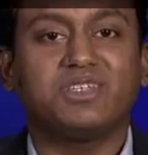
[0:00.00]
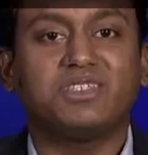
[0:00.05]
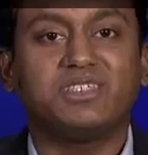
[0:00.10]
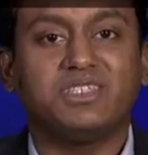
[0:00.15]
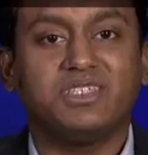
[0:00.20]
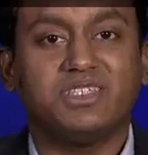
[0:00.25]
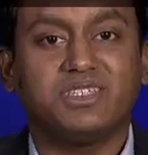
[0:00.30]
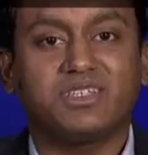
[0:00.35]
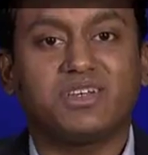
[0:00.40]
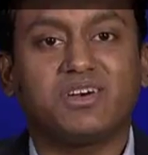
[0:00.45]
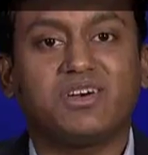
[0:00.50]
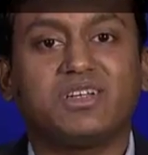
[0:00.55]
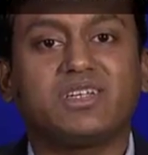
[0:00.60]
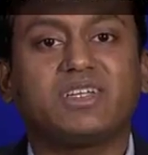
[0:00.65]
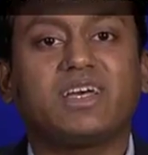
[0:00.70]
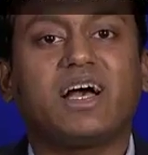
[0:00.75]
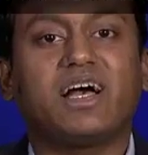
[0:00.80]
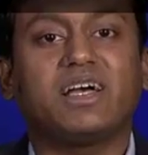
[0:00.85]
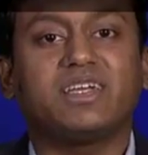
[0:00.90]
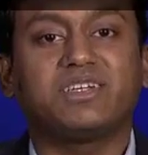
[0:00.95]
a gene
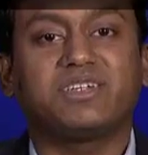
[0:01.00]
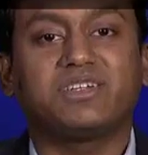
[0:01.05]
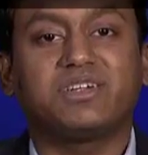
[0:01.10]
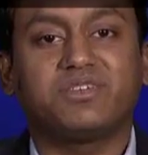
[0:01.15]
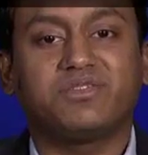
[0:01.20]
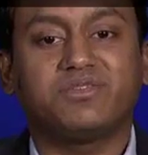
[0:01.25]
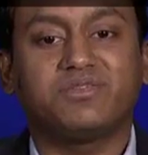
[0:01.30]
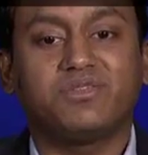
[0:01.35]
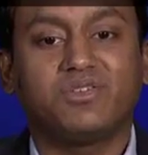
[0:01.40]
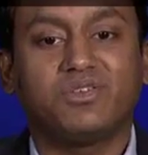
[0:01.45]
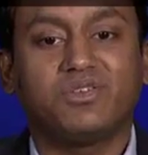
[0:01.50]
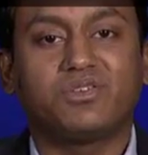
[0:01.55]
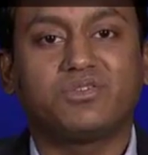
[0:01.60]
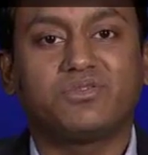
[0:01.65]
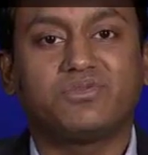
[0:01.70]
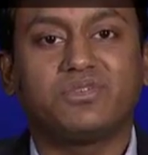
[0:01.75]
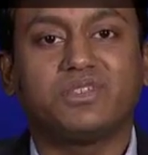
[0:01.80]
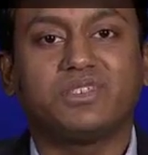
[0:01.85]
called IRF4,